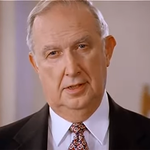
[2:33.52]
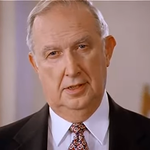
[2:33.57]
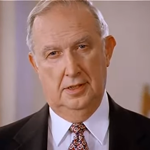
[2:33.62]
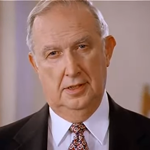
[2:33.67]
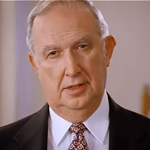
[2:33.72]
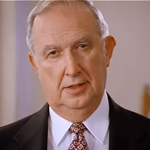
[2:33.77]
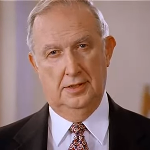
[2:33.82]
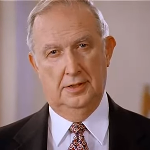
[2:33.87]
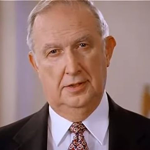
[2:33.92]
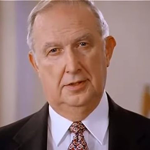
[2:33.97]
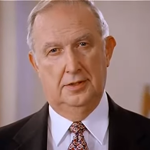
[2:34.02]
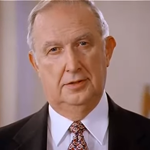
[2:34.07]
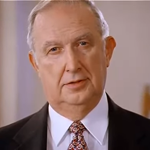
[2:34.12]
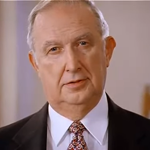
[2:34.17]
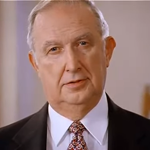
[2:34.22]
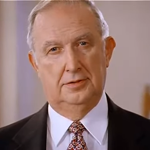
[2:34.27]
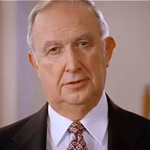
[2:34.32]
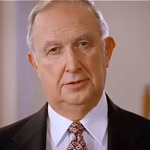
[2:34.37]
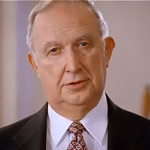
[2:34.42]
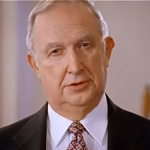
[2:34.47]
I
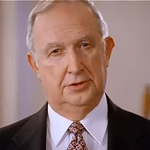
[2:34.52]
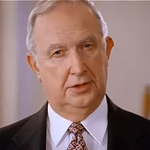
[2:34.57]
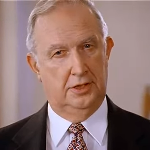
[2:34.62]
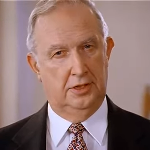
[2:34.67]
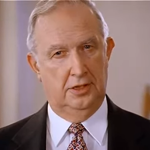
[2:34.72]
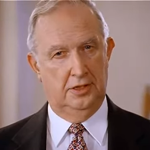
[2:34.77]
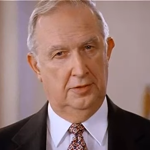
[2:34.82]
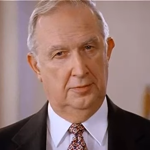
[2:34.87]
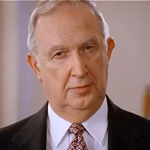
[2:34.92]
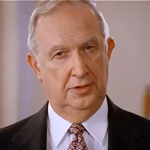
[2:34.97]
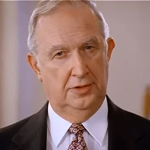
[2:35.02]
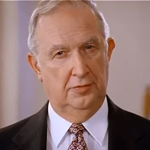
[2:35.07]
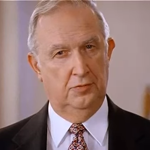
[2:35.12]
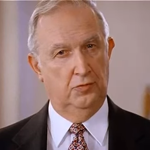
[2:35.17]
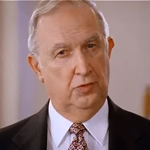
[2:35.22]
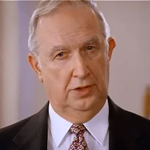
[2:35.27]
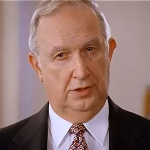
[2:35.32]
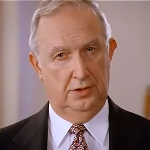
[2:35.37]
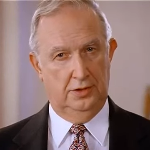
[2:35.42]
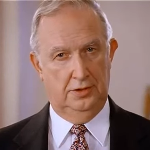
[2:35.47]

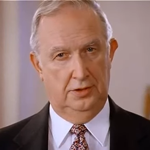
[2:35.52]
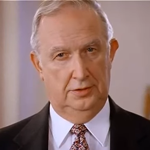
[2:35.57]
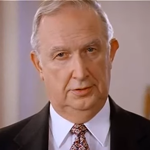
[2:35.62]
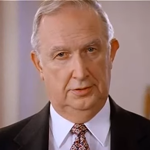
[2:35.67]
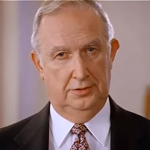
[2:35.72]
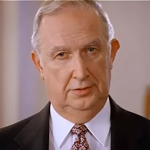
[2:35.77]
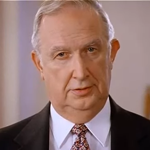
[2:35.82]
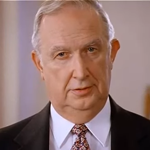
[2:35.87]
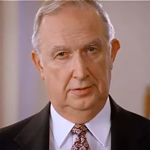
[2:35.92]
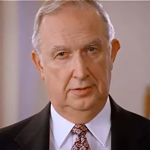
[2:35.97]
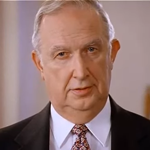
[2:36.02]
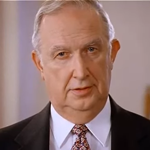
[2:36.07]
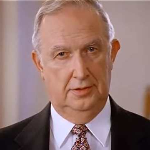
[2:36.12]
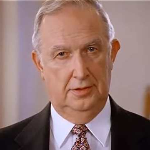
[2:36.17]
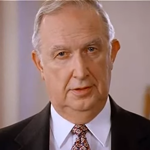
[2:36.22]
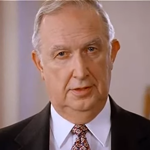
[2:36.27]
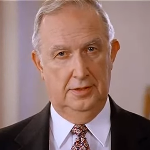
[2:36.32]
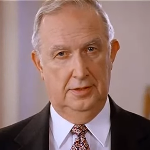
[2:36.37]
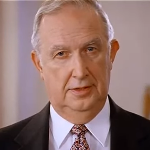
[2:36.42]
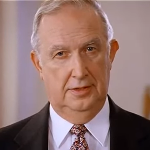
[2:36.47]
solemnly witness
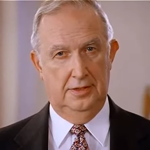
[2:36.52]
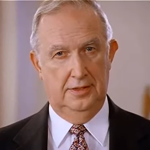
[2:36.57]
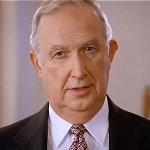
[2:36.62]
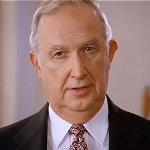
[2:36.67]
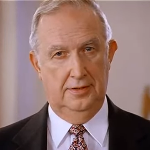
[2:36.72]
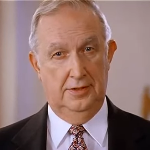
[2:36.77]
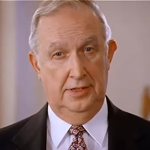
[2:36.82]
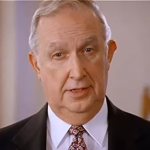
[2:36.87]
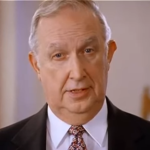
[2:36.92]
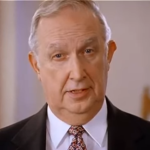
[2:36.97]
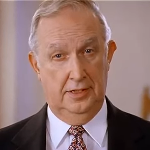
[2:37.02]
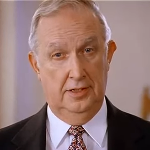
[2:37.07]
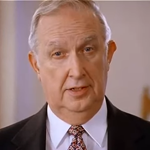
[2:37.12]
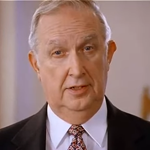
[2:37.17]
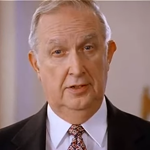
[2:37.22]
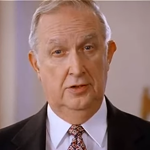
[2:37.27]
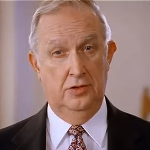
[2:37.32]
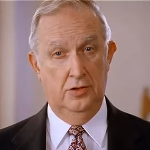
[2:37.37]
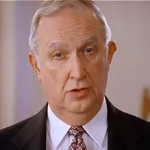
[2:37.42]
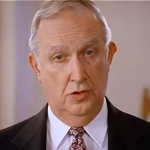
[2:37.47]
that
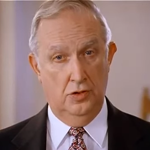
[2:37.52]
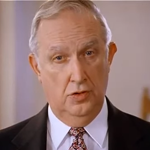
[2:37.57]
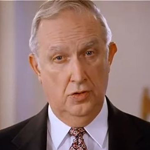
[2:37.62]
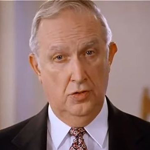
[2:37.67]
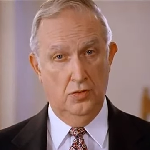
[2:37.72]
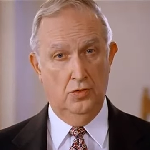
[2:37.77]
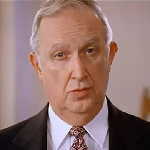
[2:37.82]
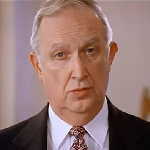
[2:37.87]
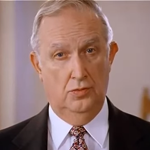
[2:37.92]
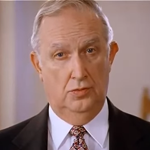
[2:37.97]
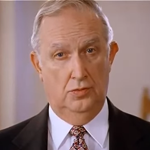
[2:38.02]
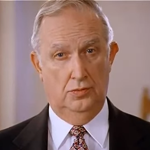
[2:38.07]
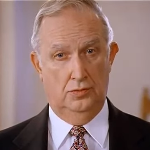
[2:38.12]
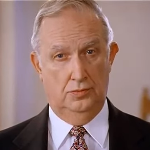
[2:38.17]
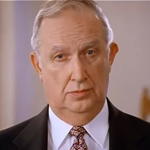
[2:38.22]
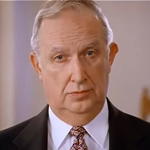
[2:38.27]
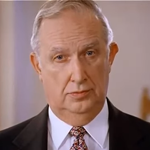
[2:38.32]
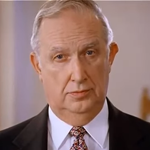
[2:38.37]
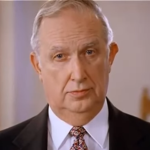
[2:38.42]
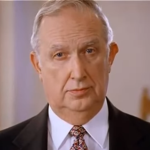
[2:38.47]
I know
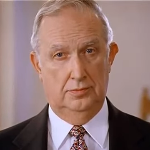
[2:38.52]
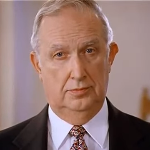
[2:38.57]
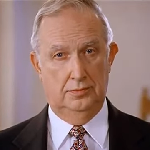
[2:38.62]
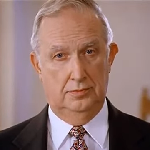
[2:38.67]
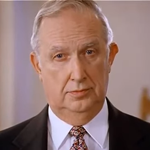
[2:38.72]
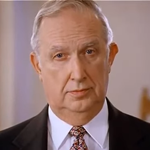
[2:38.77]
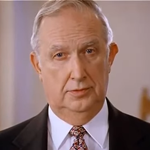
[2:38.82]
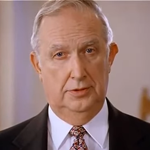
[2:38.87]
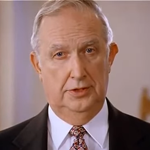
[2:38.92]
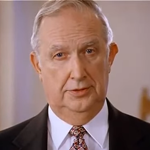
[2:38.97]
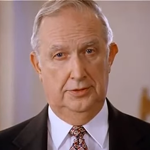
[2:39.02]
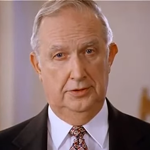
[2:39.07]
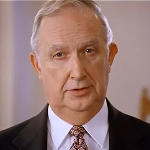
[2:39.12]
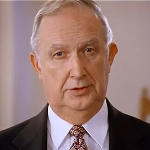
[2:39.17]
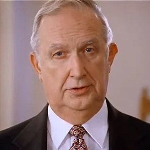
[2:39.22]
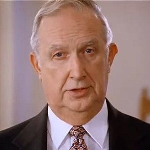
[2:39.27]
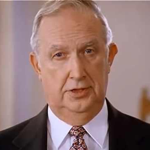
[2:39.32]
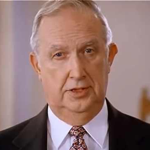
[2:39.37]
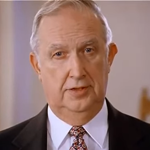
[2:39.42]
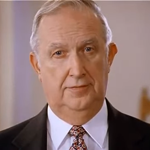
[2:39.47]
that
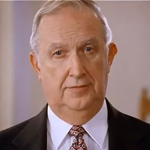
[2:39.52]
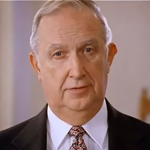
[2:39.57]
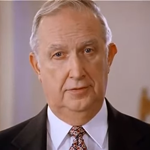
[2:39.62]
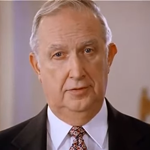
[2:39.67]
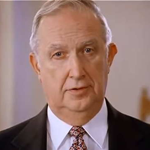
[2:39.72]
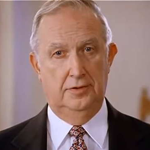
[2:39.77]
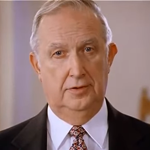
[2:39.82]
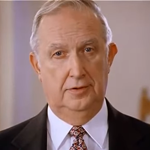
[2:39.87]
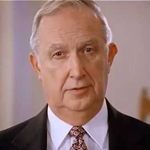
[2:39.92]
the Savior